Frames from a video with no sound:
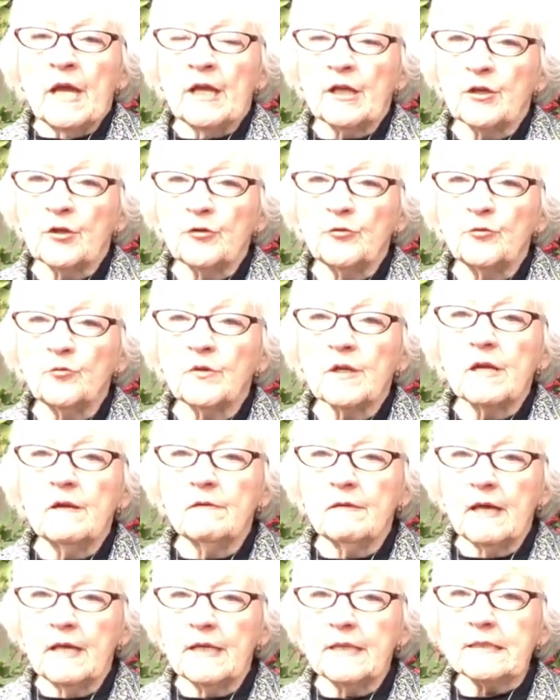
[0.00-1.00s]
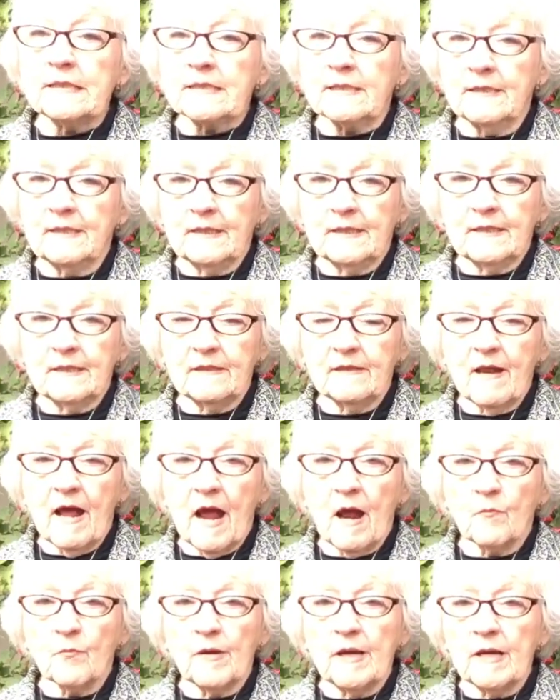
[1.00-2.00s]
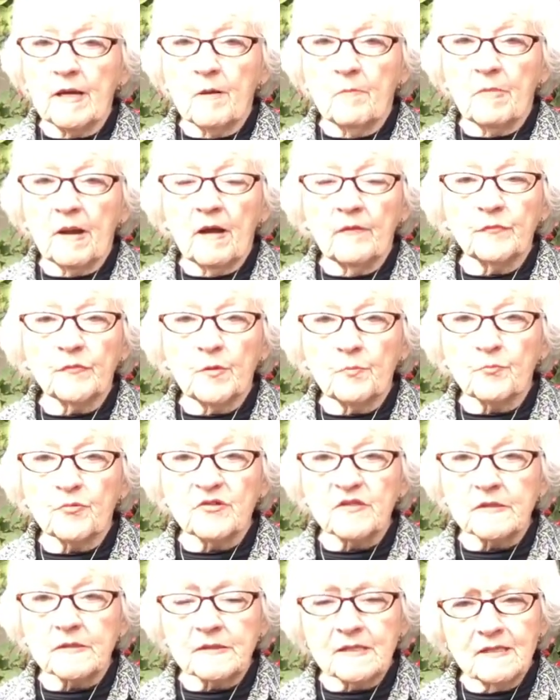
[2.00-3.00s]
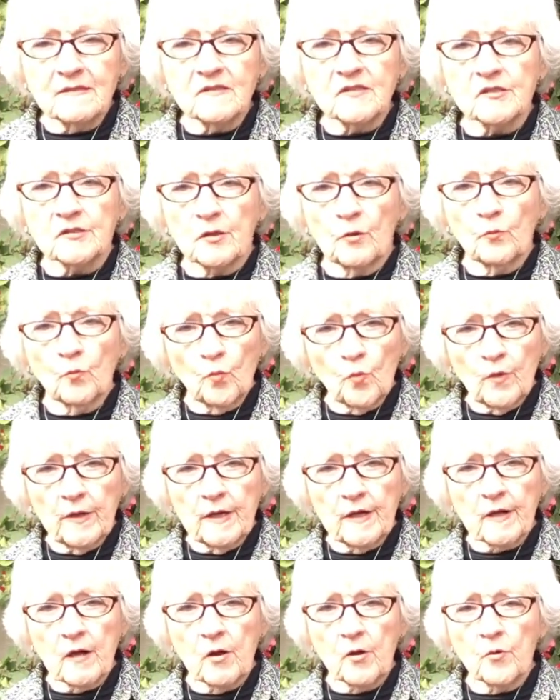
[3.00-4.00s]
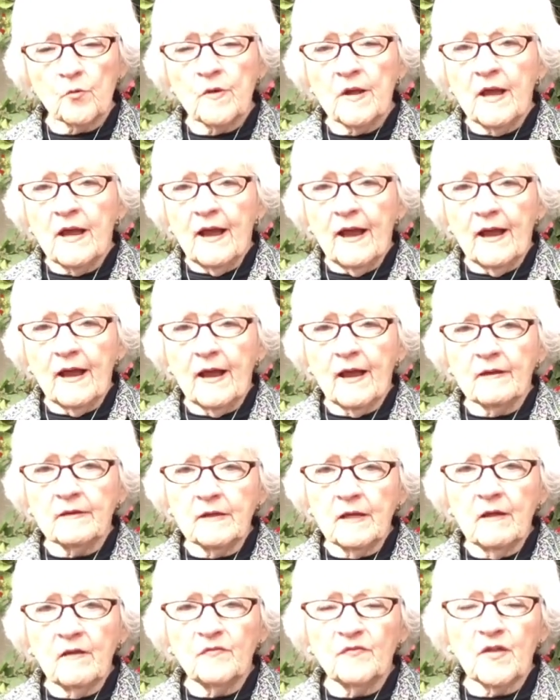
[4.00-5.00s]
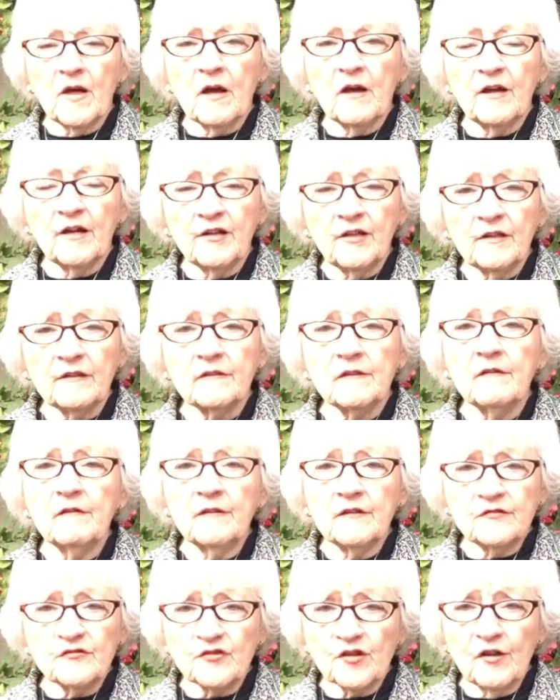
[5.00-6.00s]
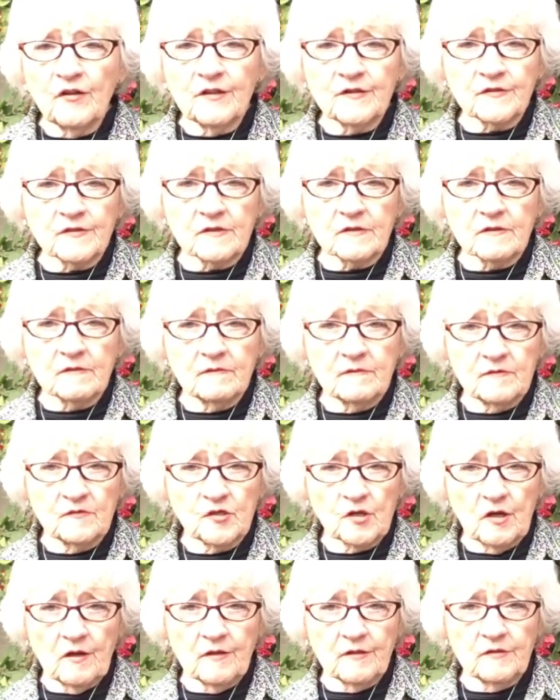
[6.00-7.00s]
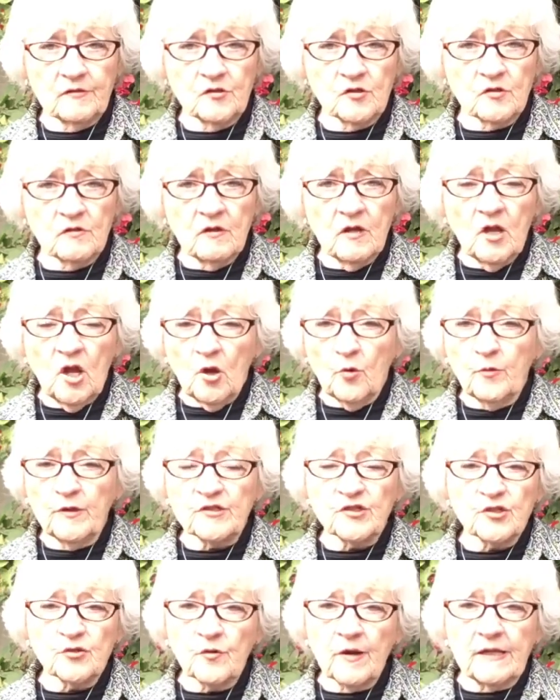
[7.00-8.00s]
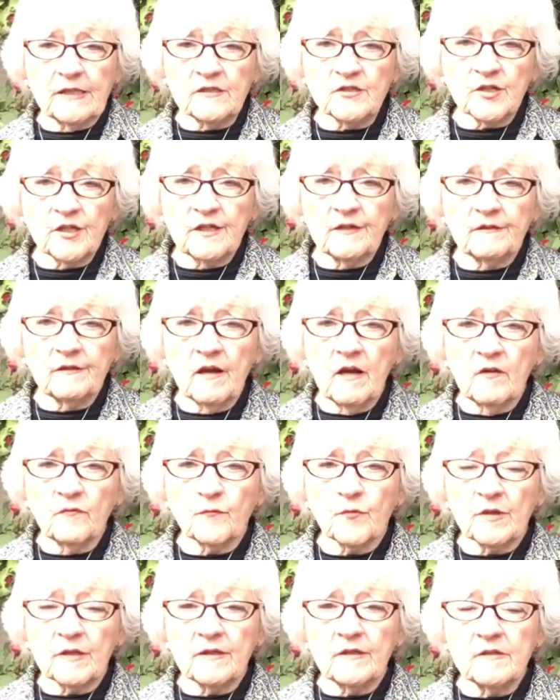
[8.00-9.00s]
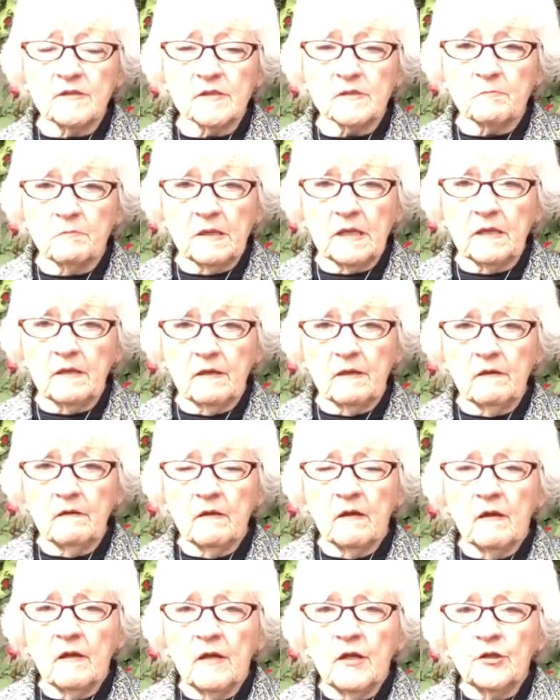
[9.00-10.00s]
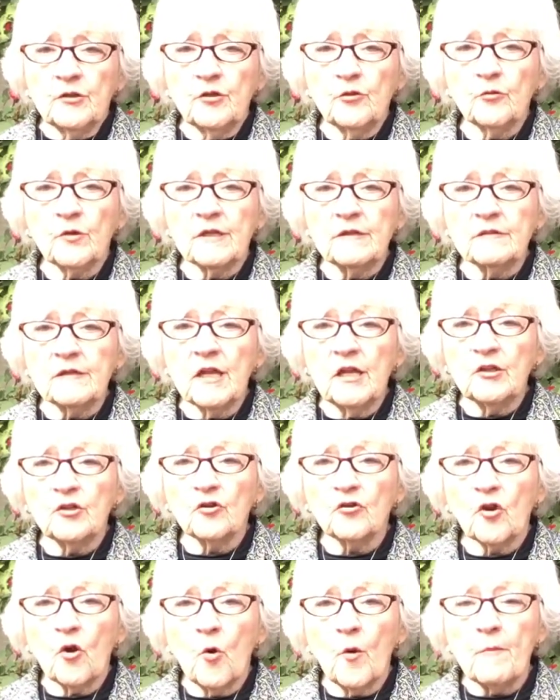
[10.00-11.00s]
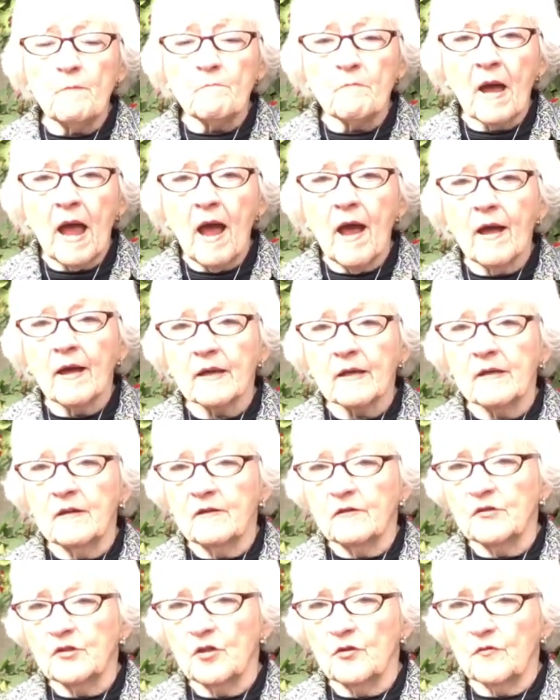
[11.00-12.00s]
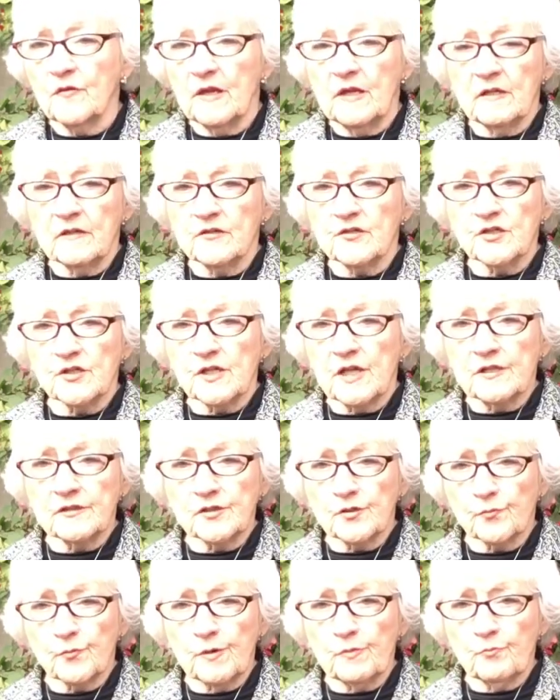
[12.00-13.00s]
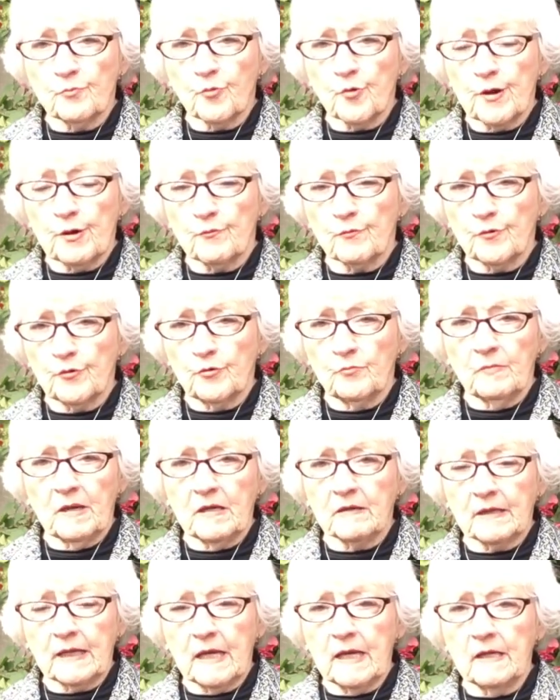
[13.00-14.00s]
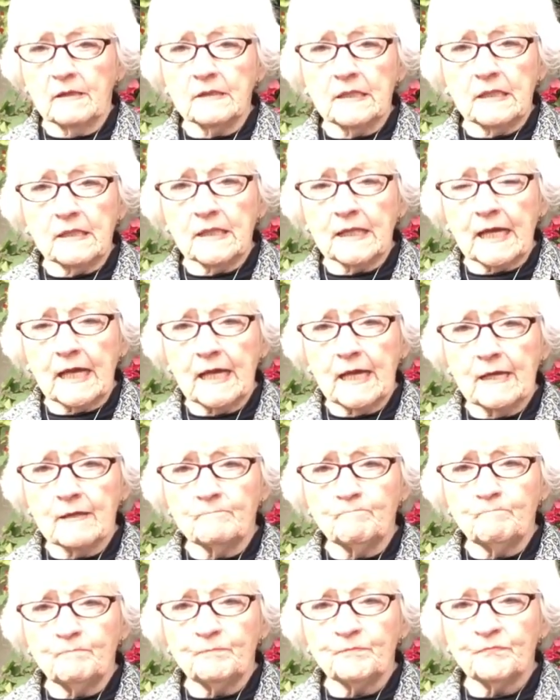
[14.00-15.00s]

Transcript: In Luke 18, I read about the persistent widow and the unjust judge, which strangely enough released me to continue going back to the intercessory prayer room again and again.